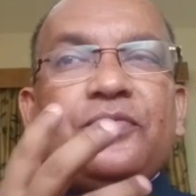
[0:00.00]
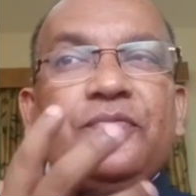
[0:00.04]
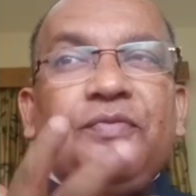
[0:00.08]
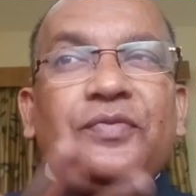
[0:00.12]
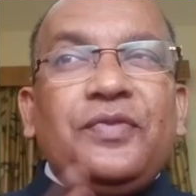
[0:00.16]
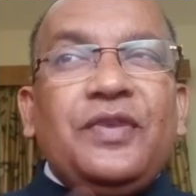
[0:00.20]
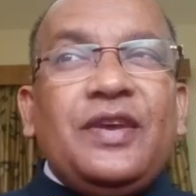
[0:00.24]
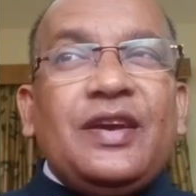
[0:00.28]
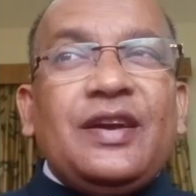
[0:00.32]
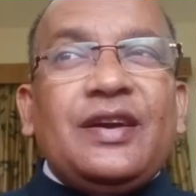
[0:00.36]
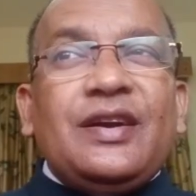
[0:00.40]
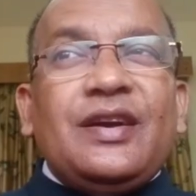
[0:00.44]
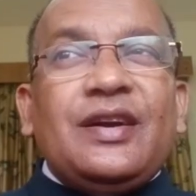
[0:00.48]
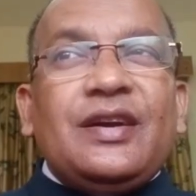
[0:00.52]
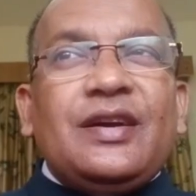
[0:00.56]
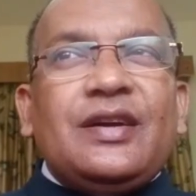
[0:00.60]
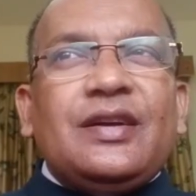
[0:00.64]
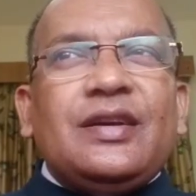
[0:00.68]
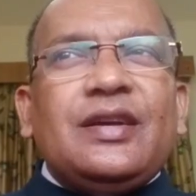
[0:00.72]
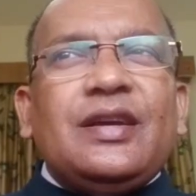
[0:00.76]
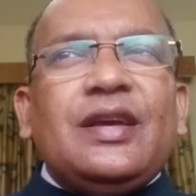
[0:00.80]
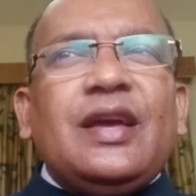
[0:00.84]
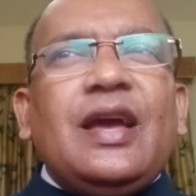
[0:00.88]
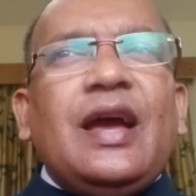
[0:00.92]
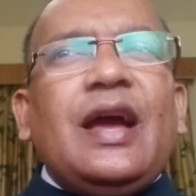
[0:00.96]
fear
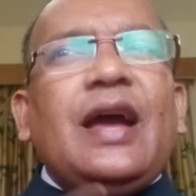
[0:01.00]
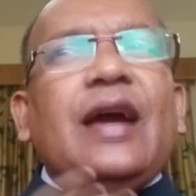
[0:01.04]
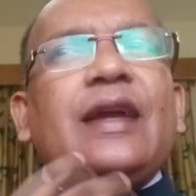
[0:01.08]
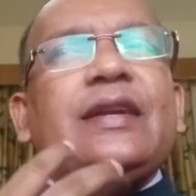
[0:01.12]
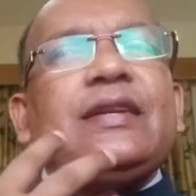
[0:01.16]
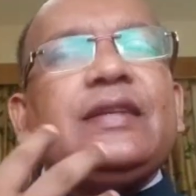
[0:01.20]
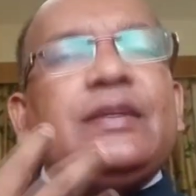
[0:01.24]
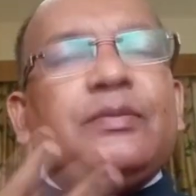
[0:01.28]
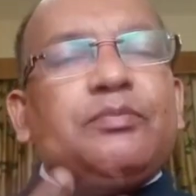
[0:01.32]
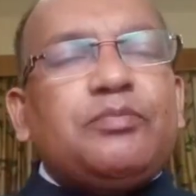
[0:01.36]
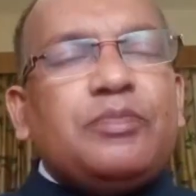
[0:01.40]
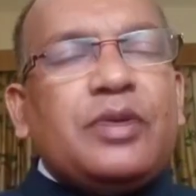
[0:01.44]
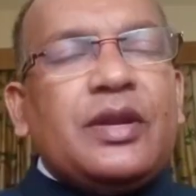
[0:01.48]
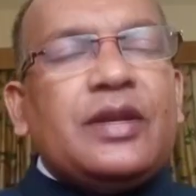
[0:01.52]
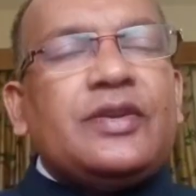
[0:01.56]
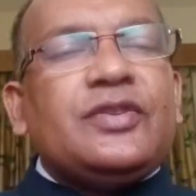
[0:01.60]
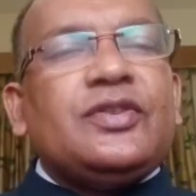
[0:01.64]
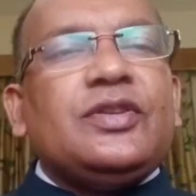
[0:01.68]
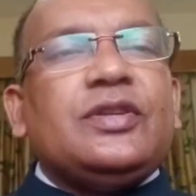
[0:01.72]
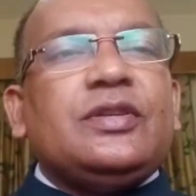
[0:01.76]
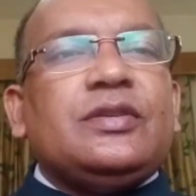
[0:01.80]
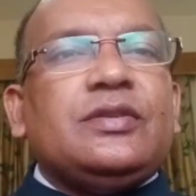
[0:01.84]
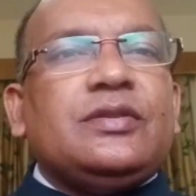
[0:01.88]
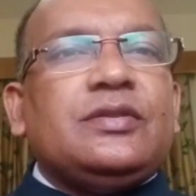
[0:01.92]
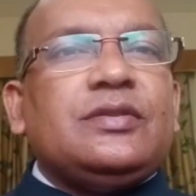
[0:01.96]
and
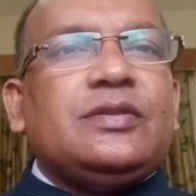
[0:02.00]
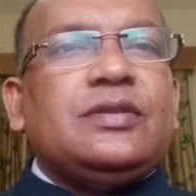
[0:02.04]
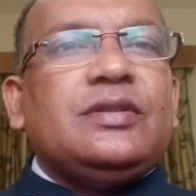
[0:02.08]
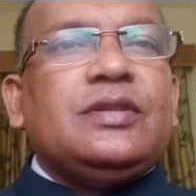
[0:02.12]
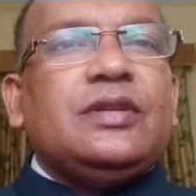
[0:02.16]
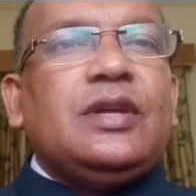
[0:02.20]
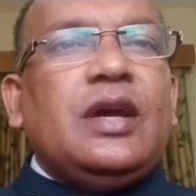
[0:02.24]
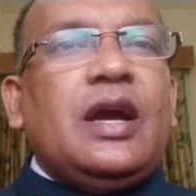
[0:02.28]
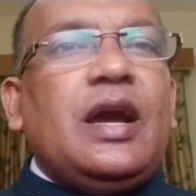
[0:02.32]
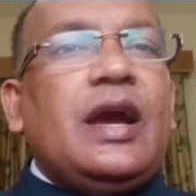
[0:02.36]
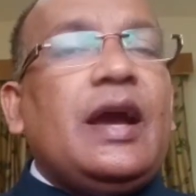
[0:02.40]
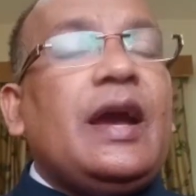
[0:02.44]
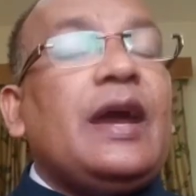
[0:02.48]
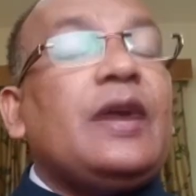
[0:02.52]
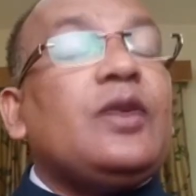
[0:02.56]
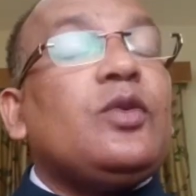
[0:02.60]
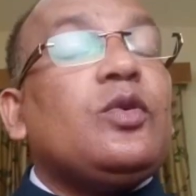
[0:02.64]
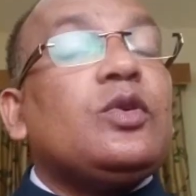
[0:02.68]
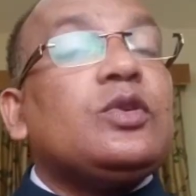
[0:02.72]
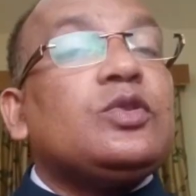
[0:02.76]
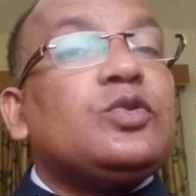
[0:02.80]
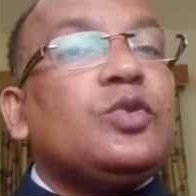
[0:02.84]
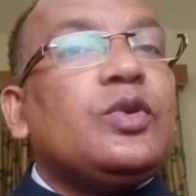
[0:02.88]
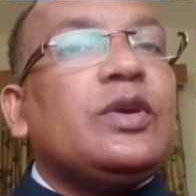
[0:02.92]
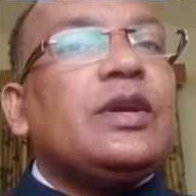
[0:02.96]
depression, and
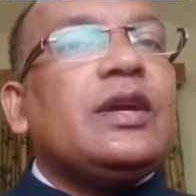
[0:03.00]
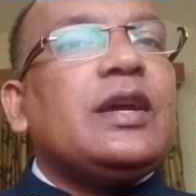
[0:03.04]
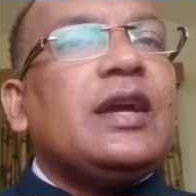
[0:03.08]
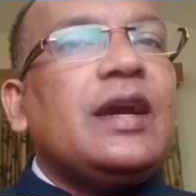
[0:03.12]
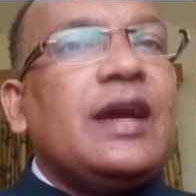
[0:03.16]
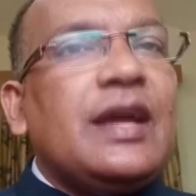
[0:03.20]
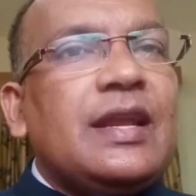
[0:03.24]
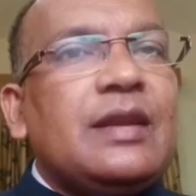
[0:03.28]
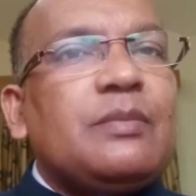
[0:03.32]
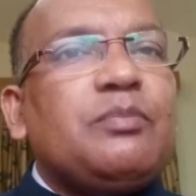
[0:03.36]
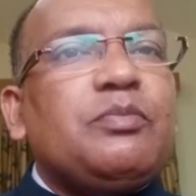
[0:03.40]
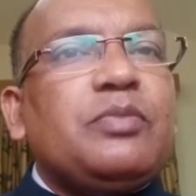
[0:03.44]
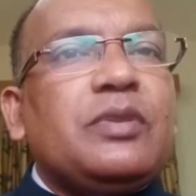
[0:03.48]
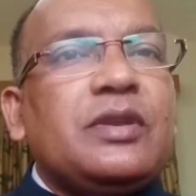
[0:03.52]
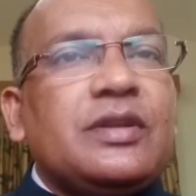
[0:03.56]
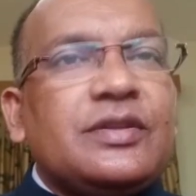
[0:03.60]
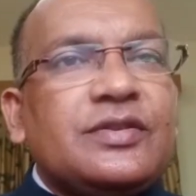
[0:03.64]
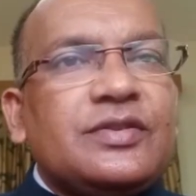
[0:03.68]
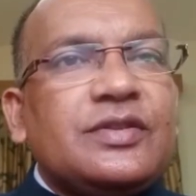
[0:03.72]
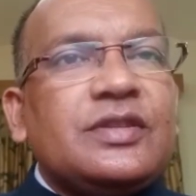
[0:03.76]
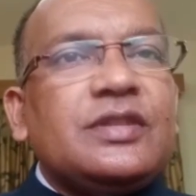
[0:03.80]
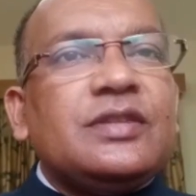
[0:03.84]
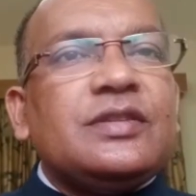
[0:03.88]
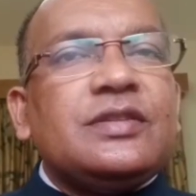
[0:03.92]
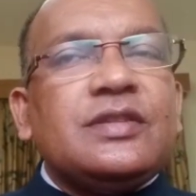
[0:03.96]
also a
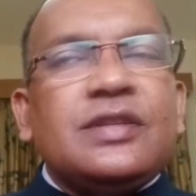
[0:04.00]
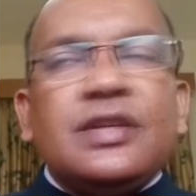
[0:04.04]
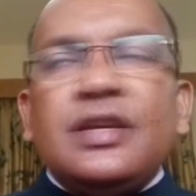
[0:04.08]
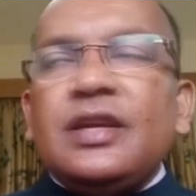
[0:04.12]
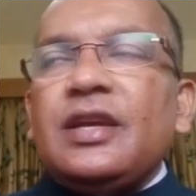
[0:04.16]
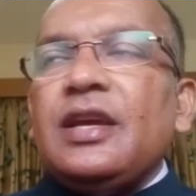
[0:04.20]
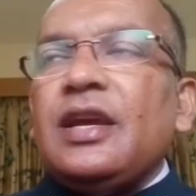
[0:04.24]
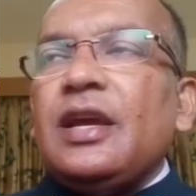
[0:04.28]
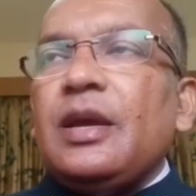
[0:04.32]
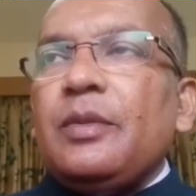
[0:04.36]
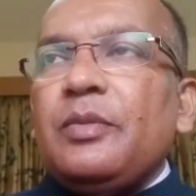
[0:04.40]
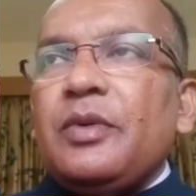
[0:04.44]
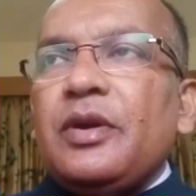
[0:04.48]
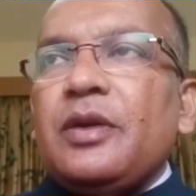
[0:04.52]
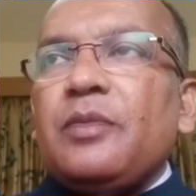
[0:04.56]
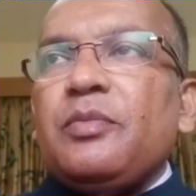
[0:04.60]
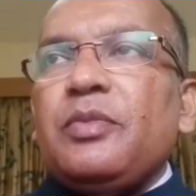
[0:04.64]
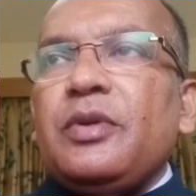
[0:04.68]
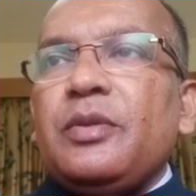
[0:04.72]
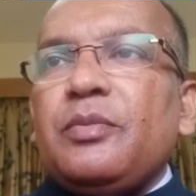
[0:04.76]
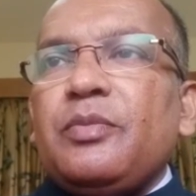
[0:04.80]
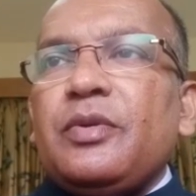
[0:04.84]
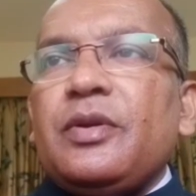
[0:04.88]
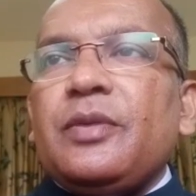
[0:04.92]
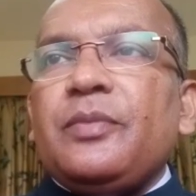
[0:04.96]
helplessness among
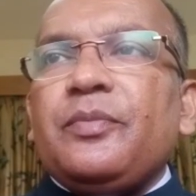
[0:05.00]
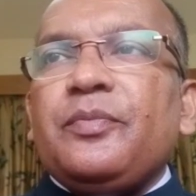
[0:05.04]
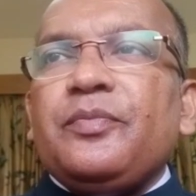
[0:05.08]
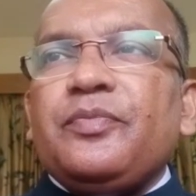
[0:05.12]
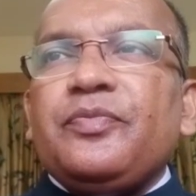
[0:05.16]
people.